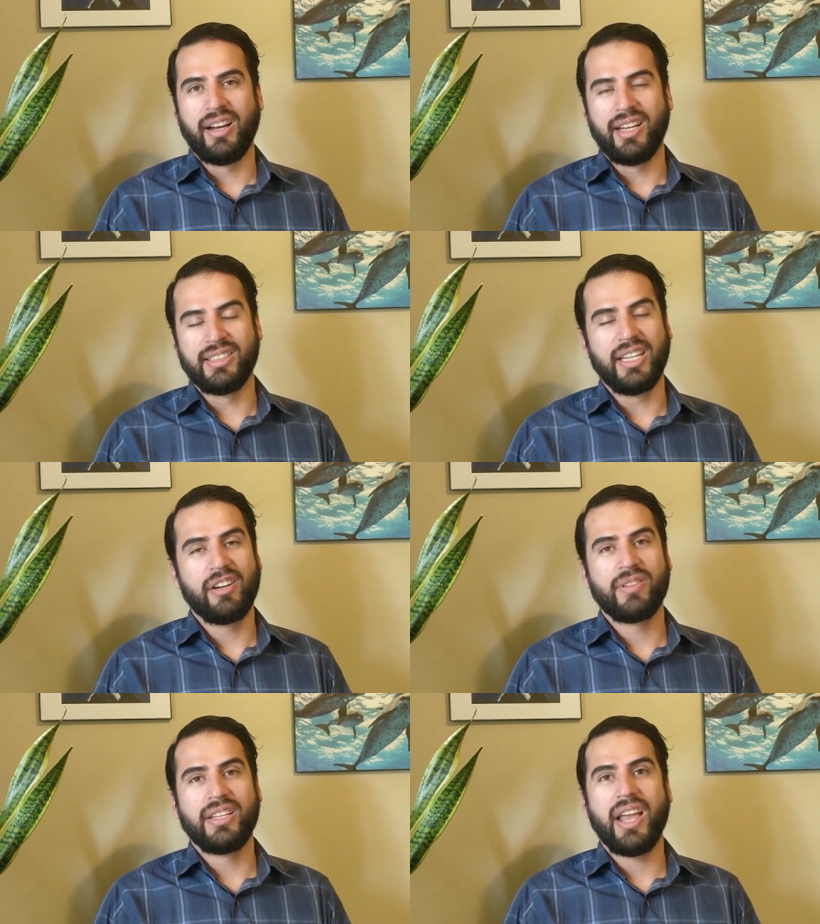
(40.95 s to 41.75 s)
At the end
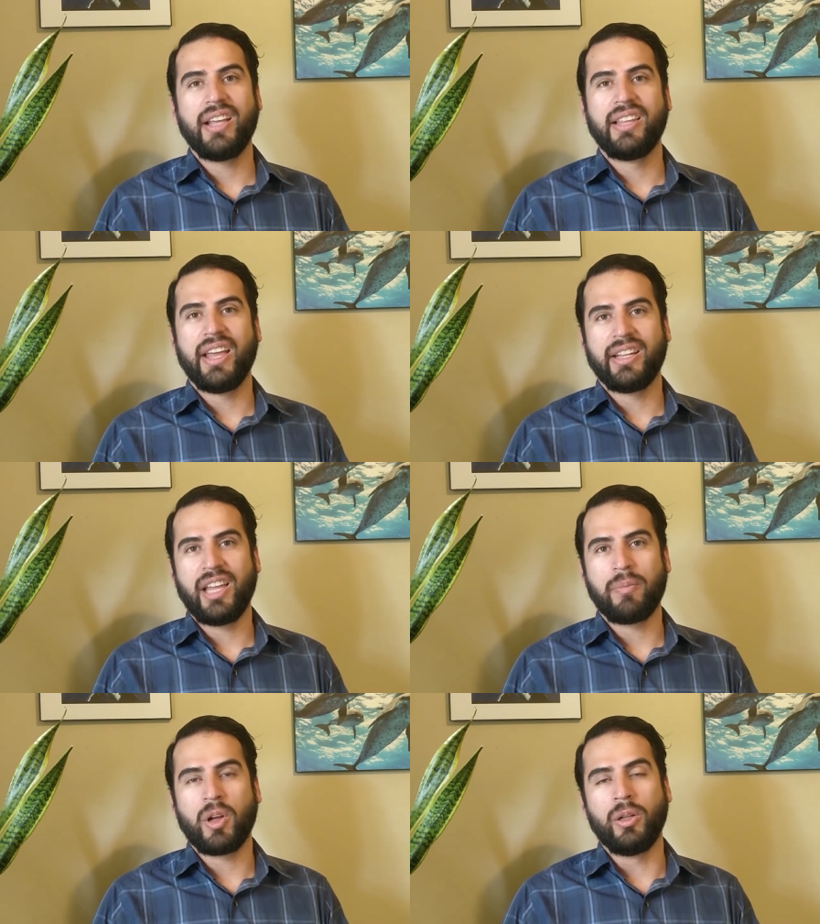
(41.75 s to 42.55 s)
of the day, they end
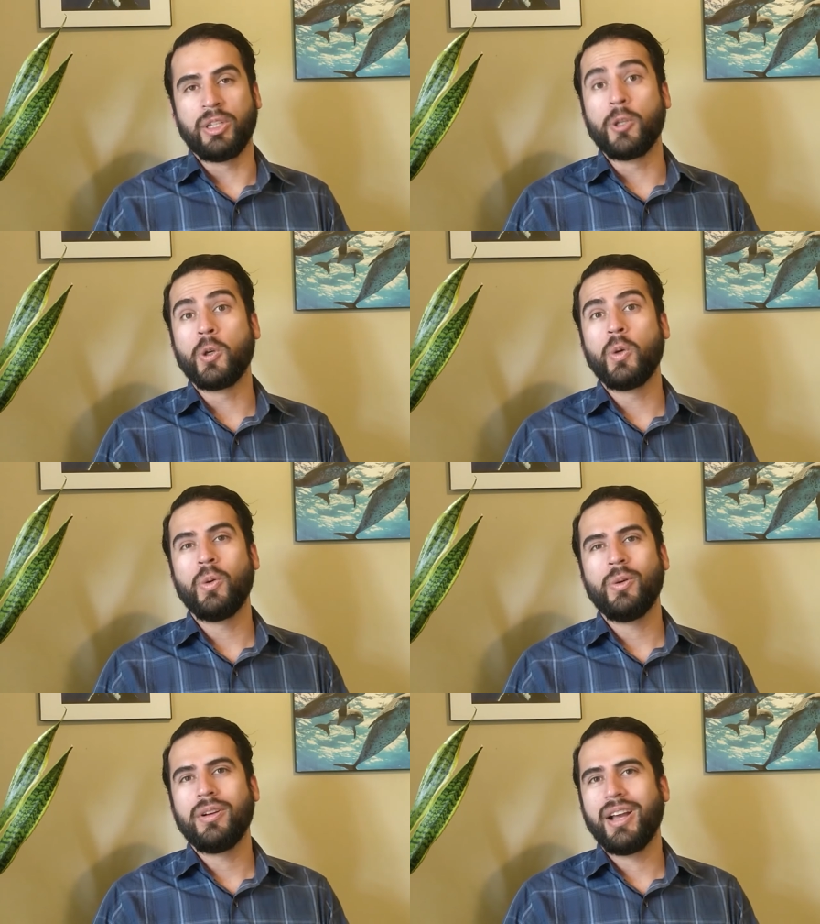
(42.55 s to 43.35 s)
up calling
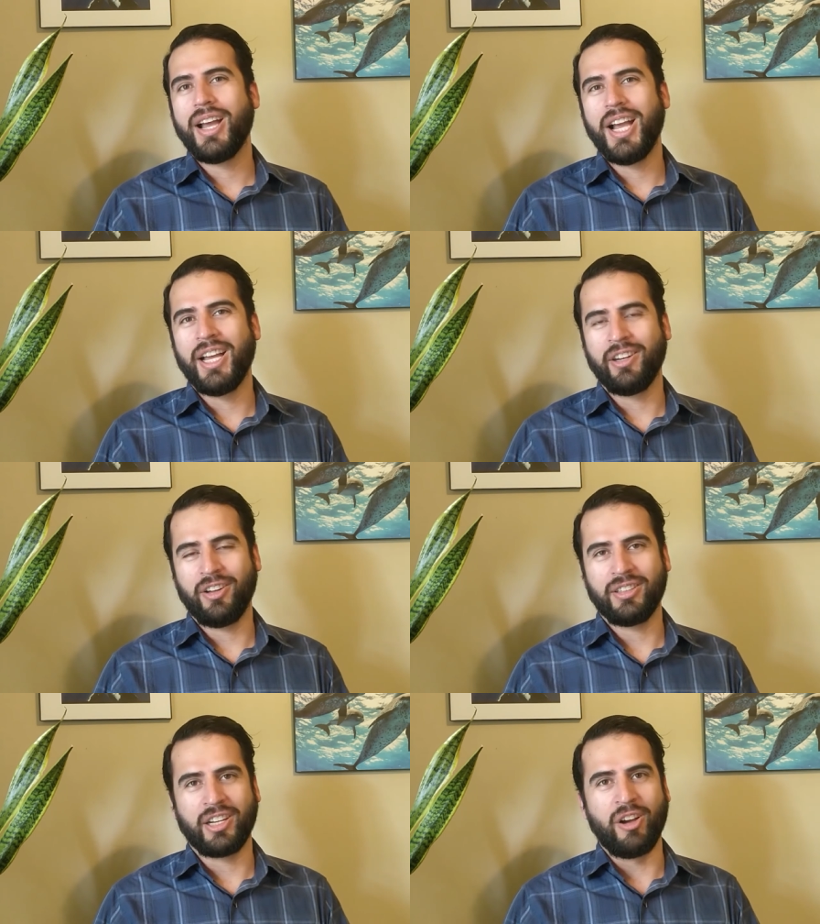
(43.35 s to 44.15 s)
you and
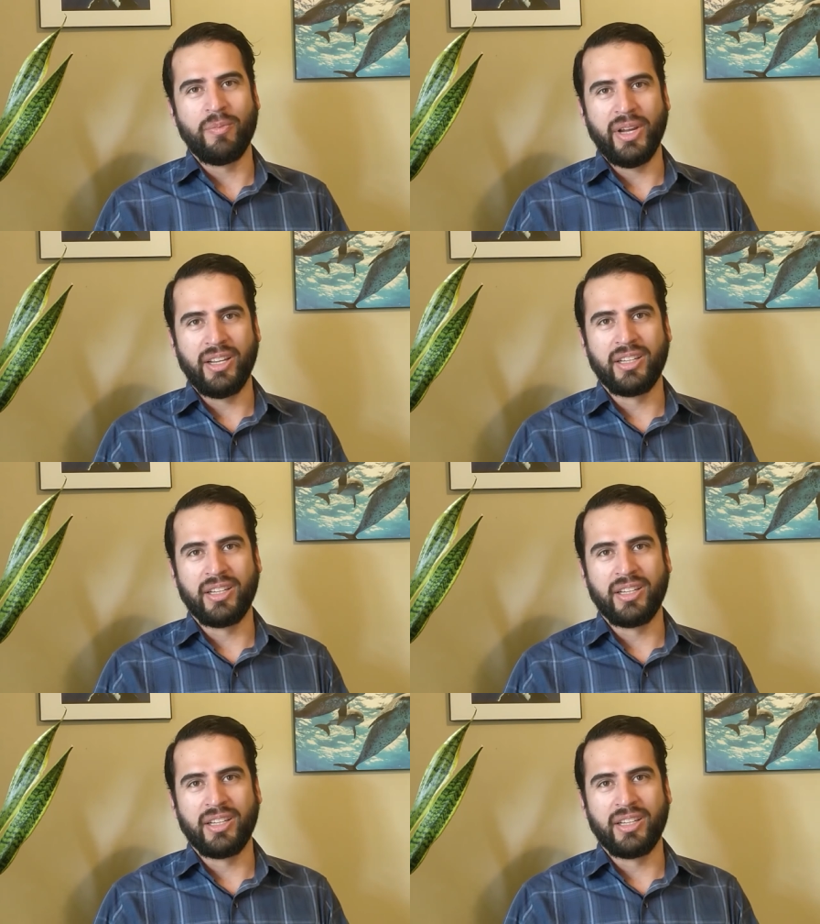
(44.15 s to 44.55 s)
not the company.